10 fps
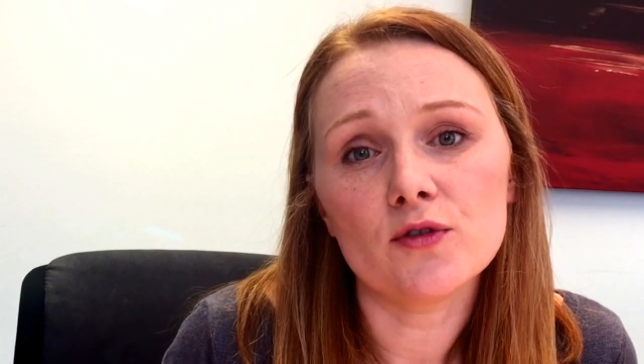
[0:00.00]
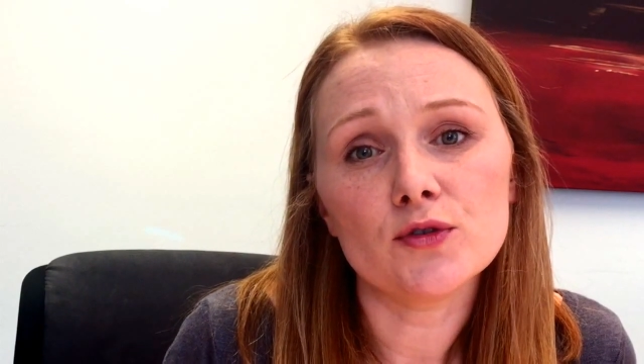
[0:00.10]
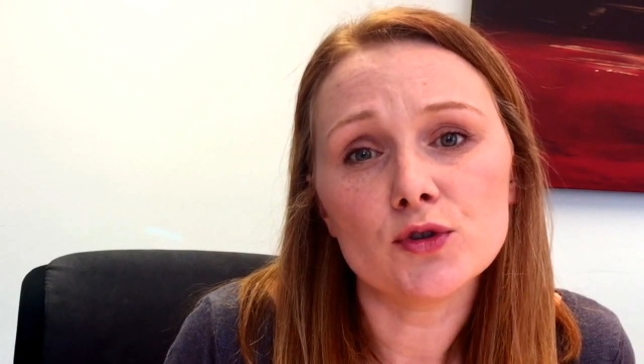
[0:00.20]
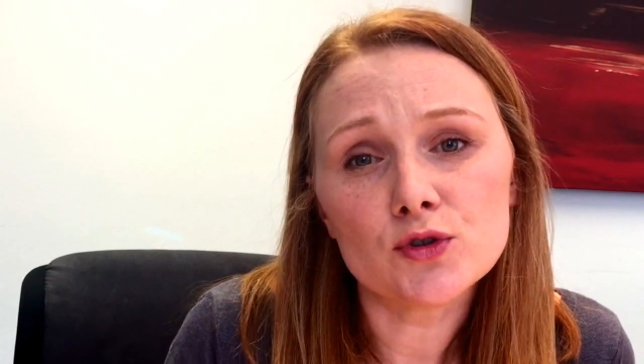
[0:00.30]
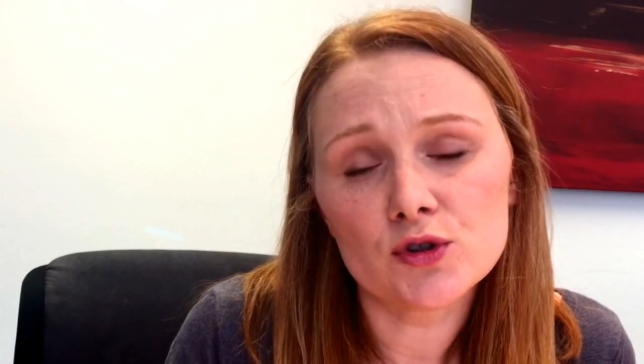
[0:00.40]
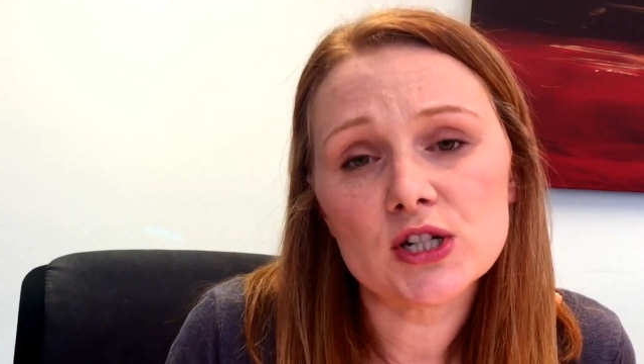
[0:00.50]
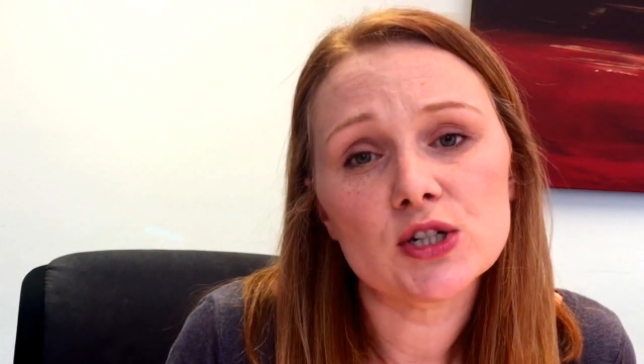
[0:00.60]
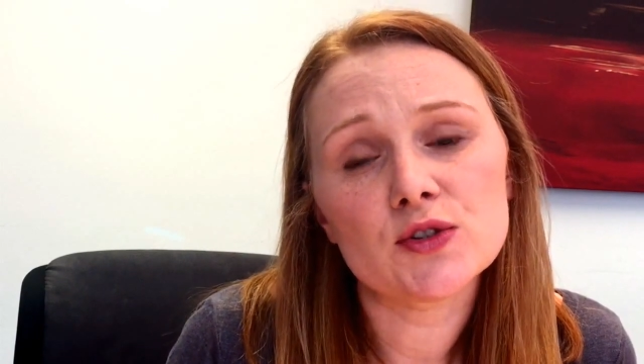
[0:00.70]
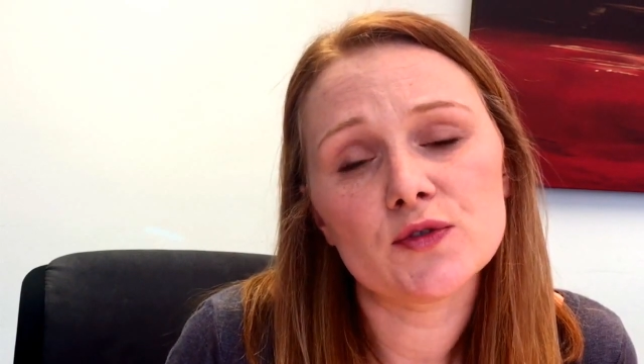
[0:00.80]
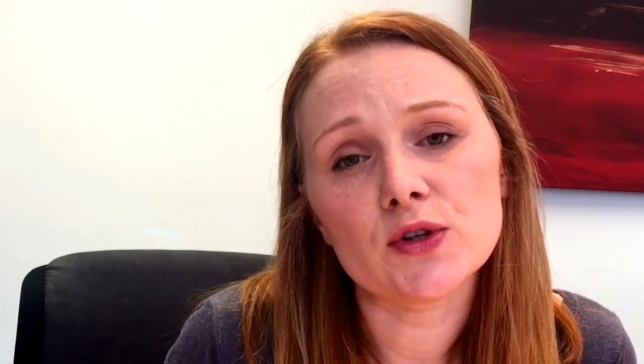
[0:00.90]

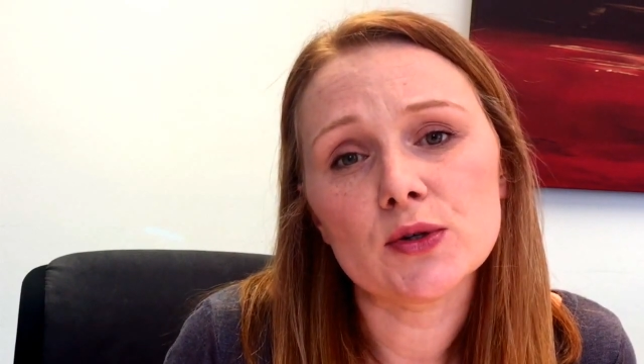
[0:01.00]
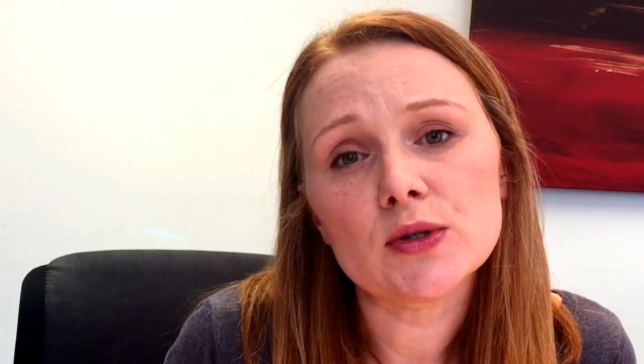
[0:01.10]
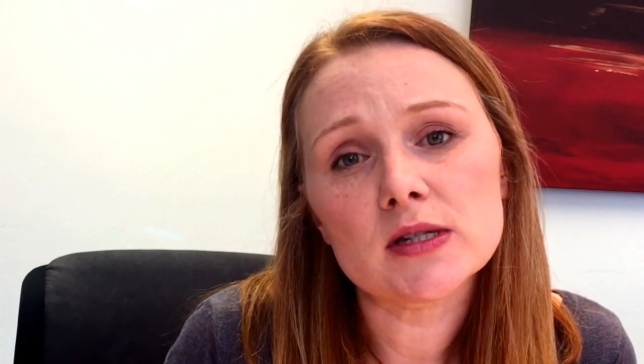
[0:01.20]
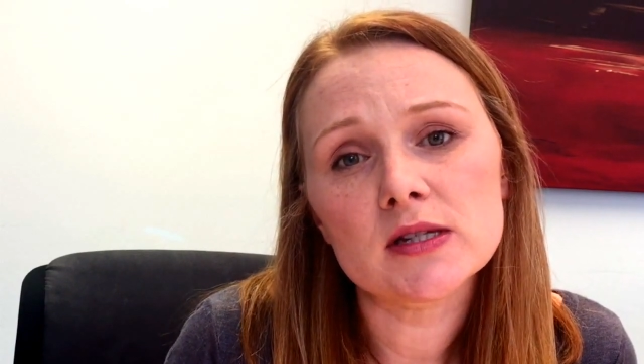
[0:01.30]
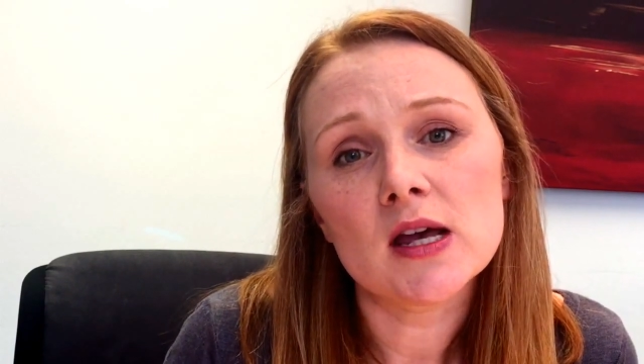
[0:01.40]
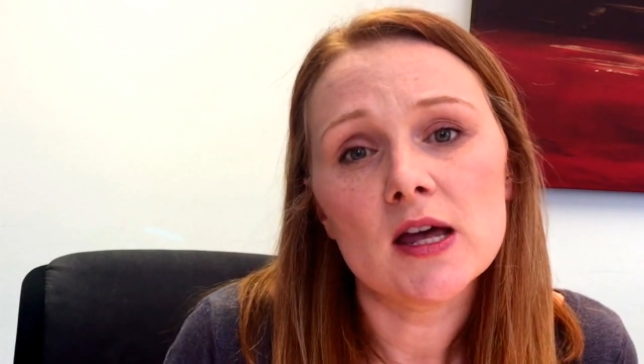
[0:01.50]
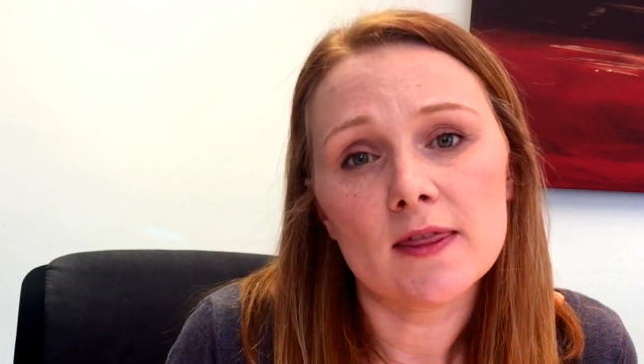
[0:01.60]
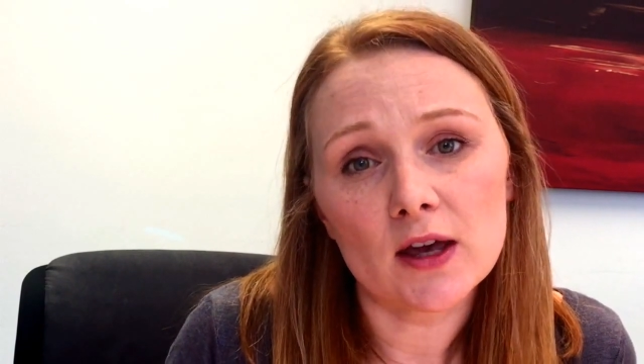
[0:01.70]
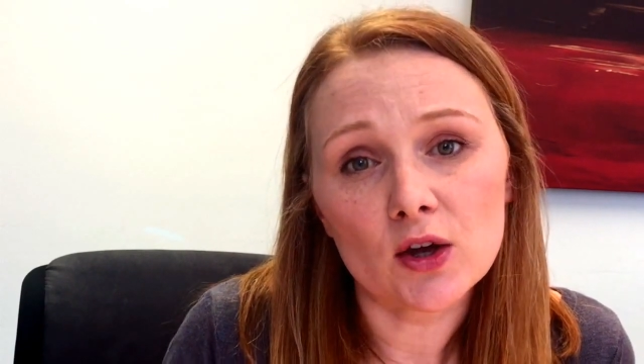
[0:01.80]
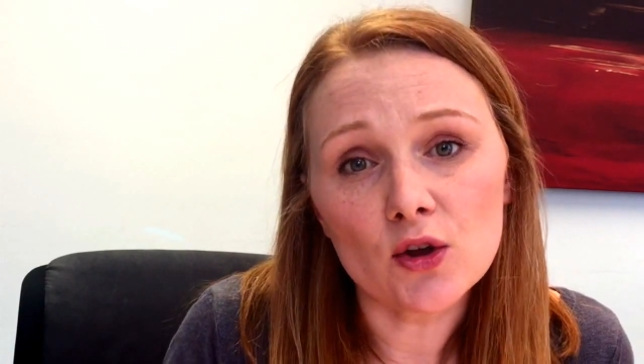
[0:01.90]
nutritious foods
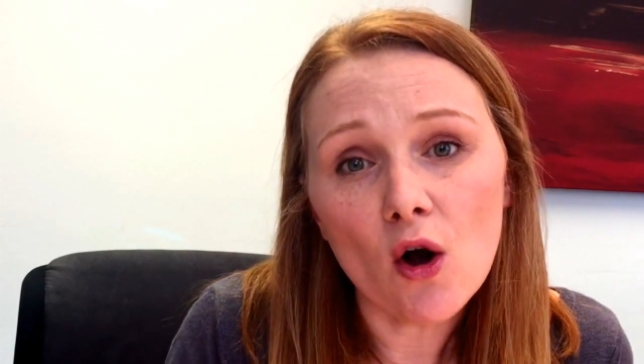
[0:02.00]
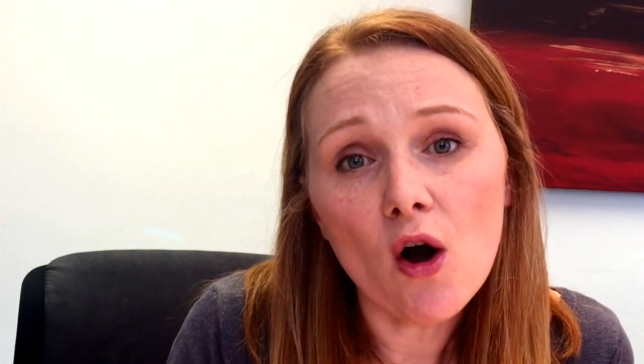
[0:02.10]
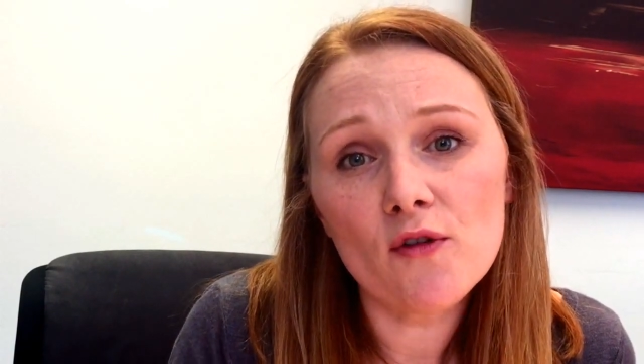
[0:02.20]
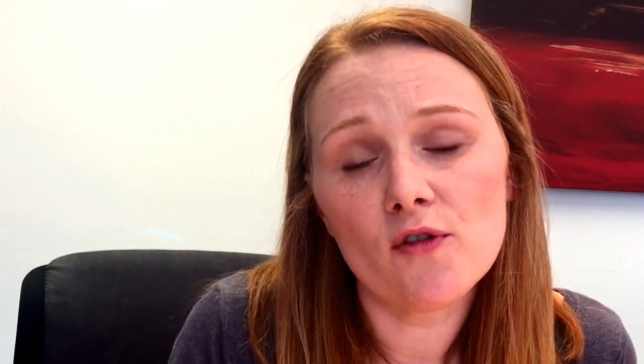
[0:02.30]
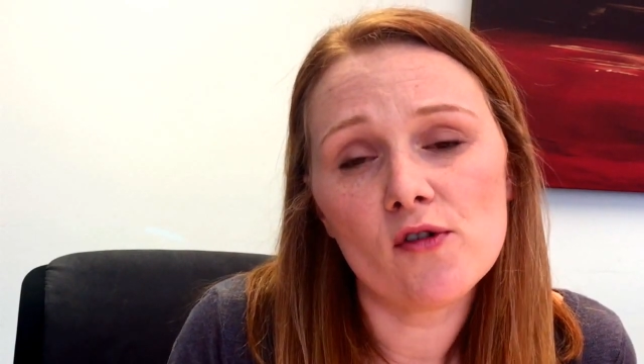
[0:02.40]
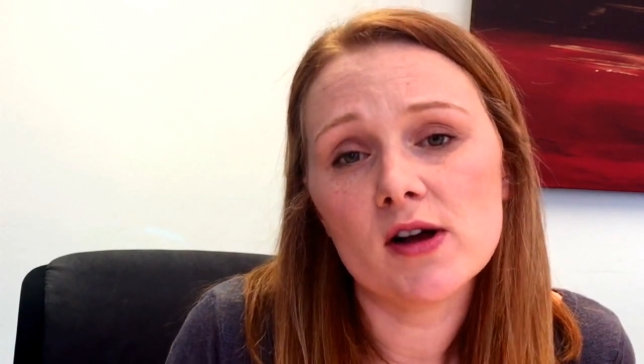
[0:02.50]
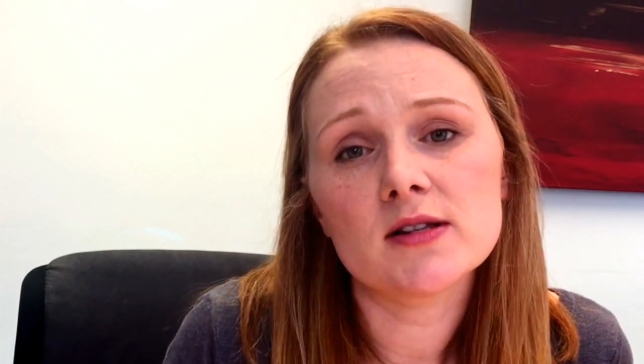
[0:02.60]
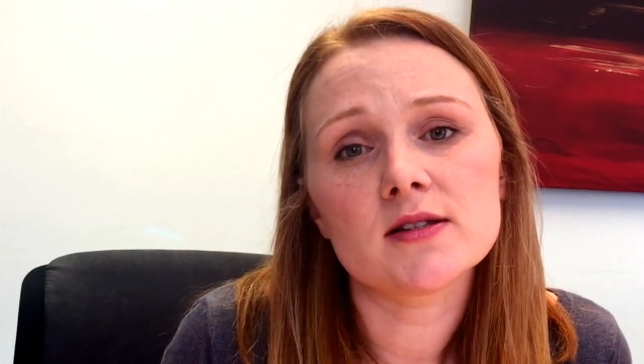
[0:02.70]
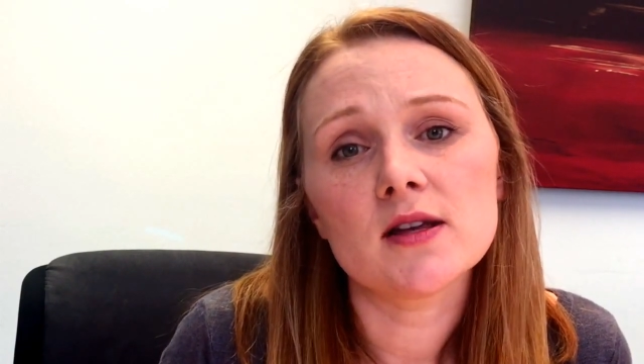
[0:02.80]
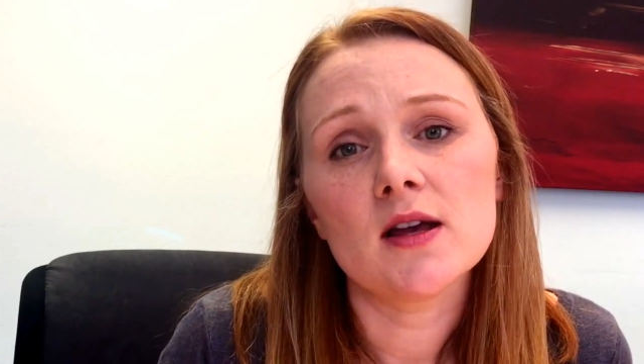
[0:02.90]
that can offer
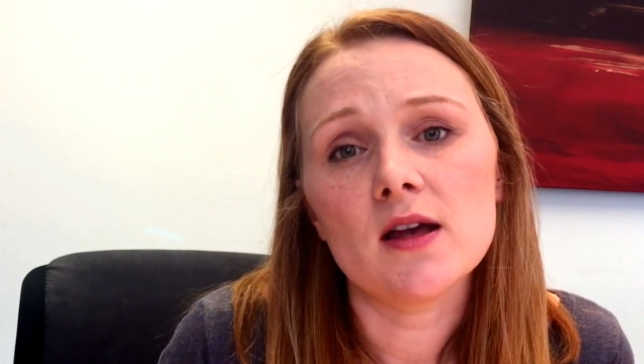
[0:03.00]
us